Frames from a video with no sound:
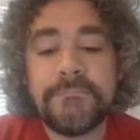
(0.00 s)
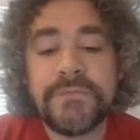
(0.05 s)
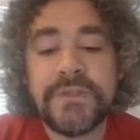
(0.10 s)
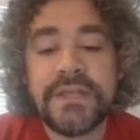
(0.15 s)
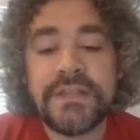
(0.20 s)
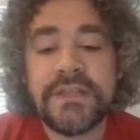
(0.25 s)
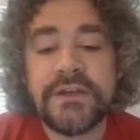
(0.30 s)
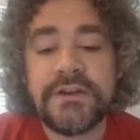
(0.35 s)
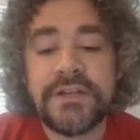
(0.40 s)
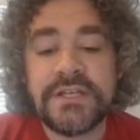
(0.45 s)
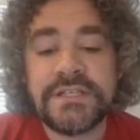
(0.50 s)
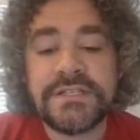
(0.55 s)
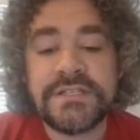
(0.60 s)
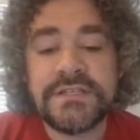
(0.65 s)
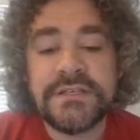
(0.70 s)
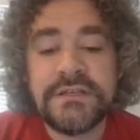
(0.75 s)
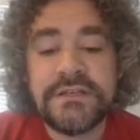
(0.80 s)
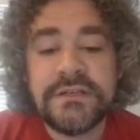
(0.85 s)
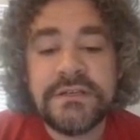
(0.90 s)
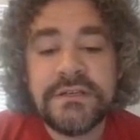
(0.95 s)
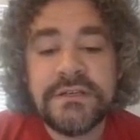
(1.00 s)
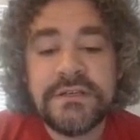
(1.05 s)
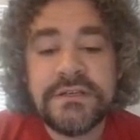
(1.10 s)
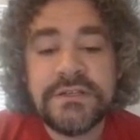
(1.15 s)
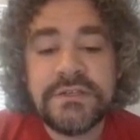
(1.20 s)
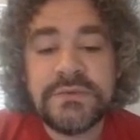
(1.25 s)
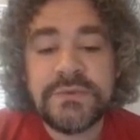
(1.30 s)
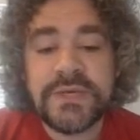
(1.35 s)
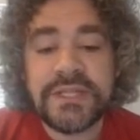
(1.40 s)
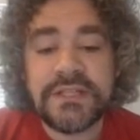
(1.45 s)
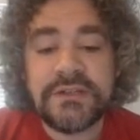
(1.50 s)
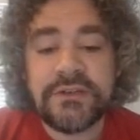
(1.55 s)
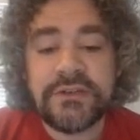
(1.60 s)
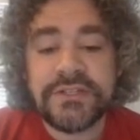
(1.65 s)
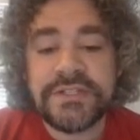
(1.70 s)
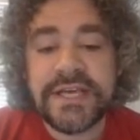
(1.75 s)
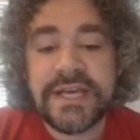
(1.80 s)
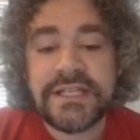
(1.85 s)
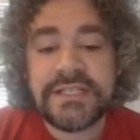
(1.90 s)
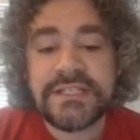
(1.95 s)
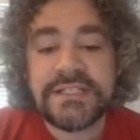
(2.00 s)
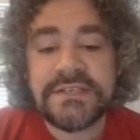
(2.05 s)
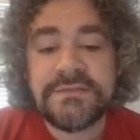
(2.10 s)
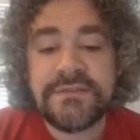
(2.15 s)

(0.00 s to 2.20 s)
Yeah, there it is. So we got the little 10s